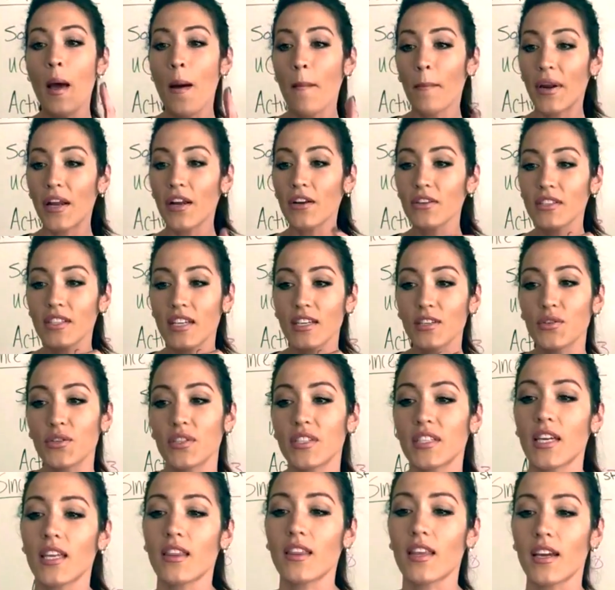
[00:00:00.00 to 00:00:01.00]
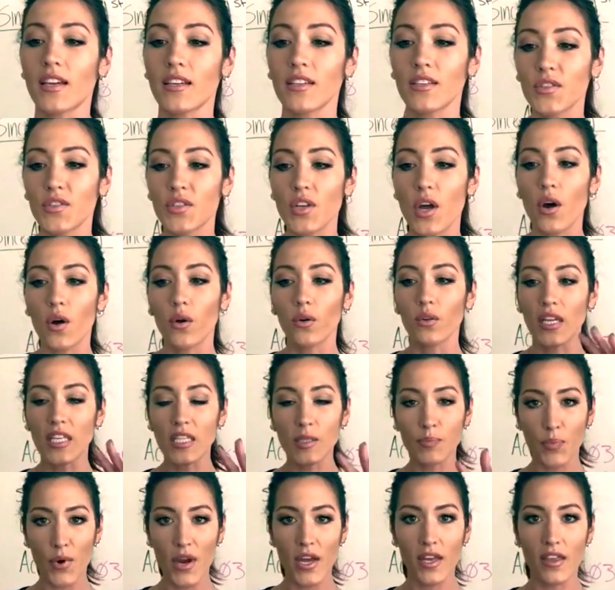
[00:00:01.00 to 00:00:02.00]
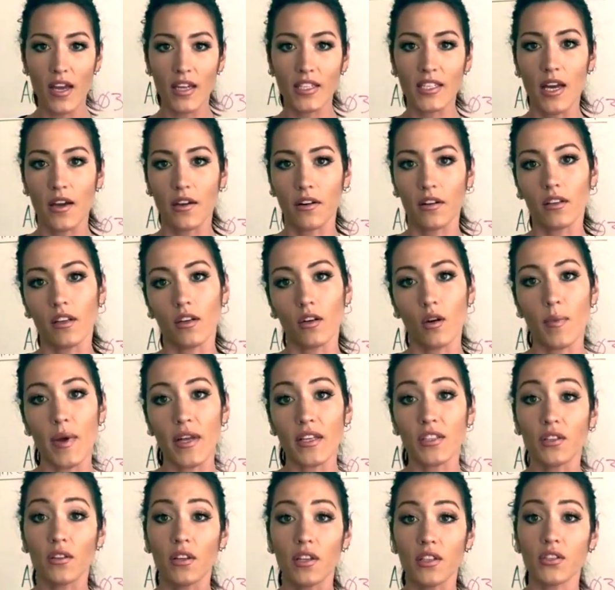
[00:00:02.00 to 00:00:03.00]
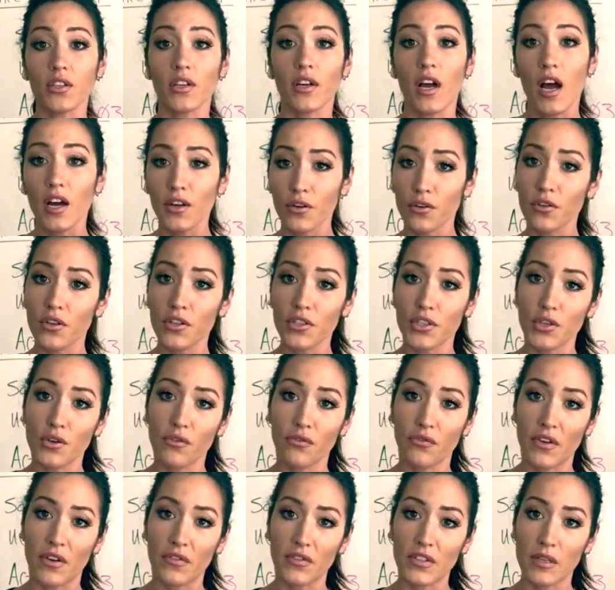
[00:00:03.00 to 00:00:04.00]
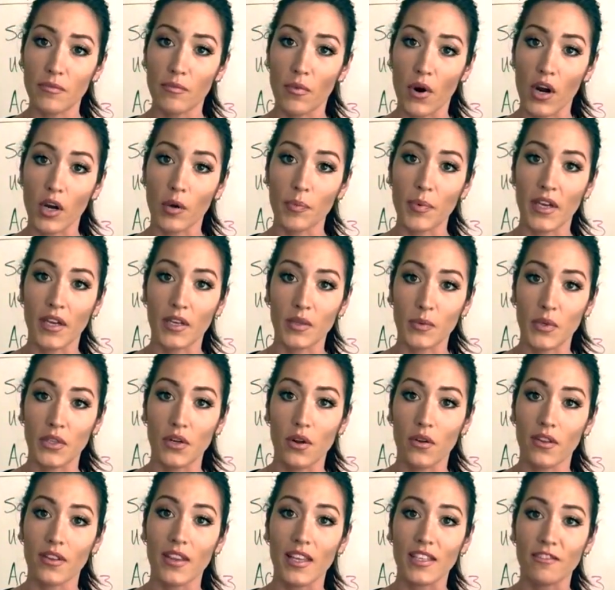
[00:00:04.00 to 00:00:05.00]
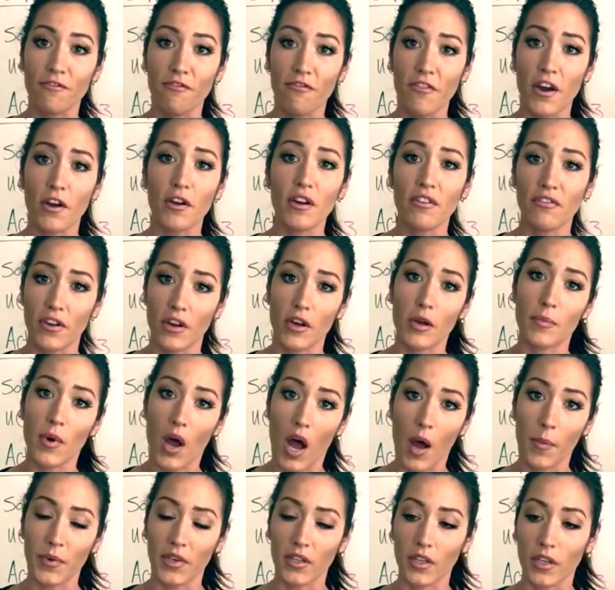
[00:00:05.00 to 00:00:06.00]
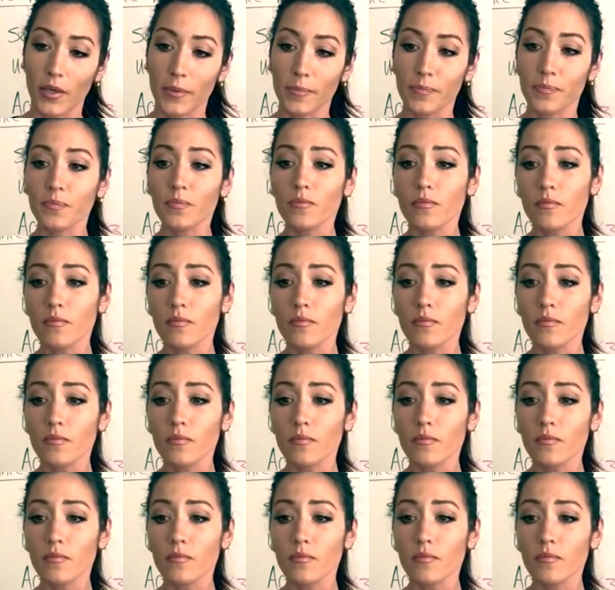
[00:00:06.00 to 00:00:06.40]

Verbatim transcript: But here's the interesting thing. So let's break that down a little bit. So let's look under the two fifty mark because we know that that's very, very popular.